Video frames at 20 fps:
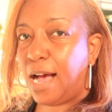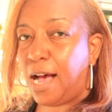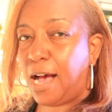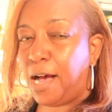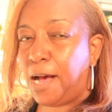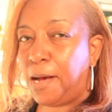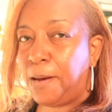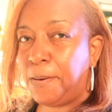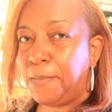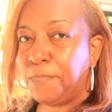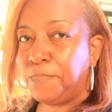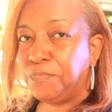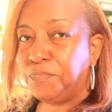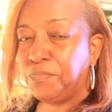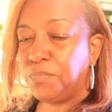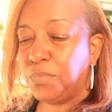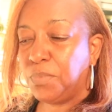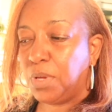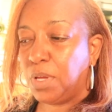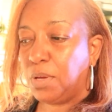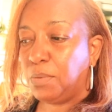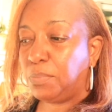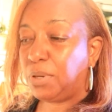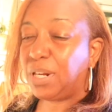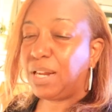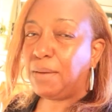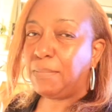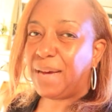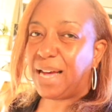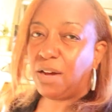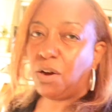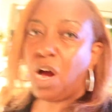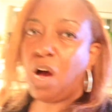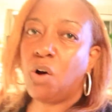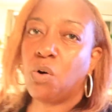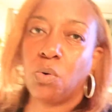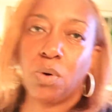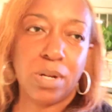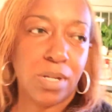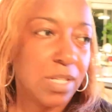um, pull out my,
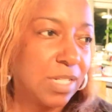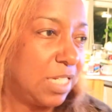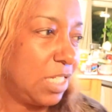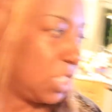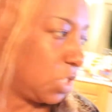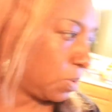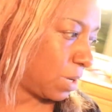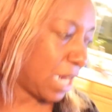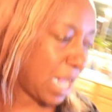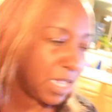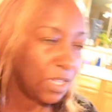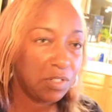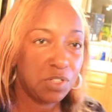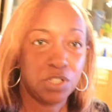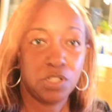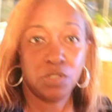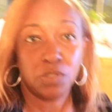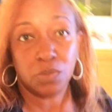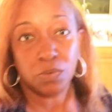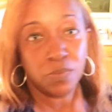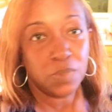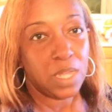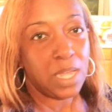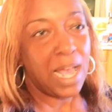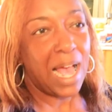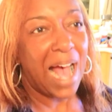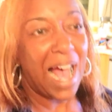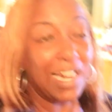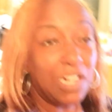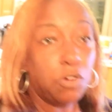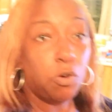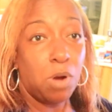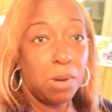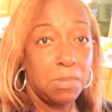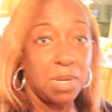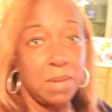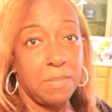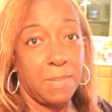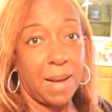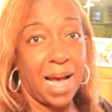oh, this is what I use too. I
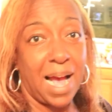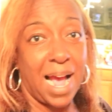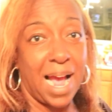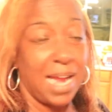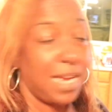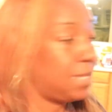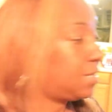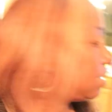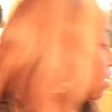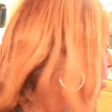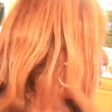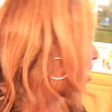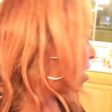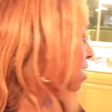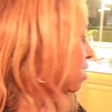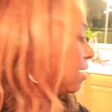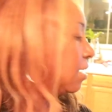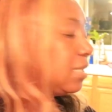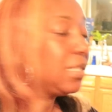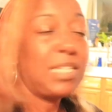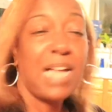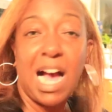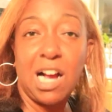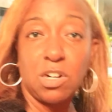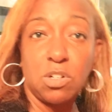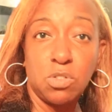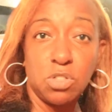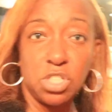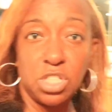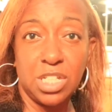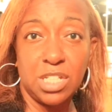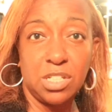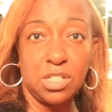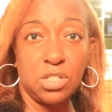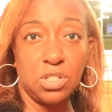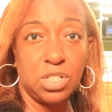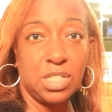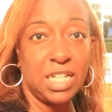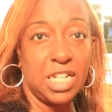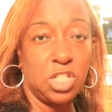normally buy the uh, taco
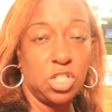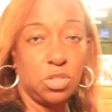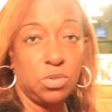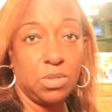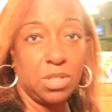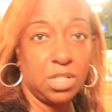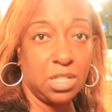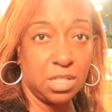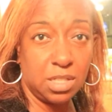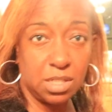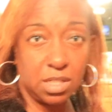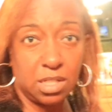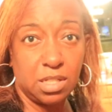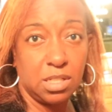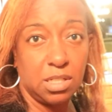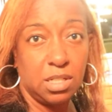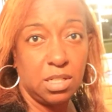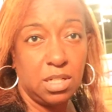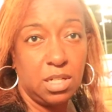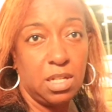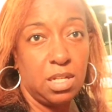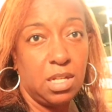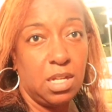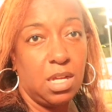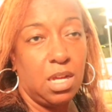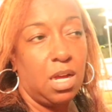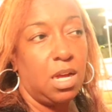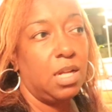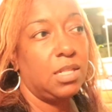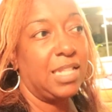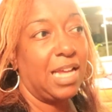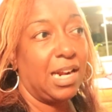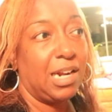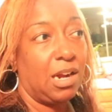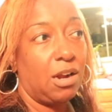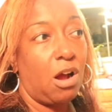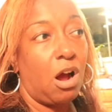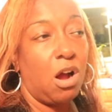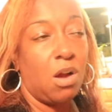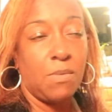shells that you cook that
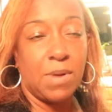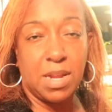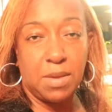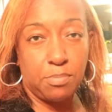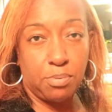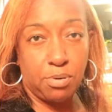are already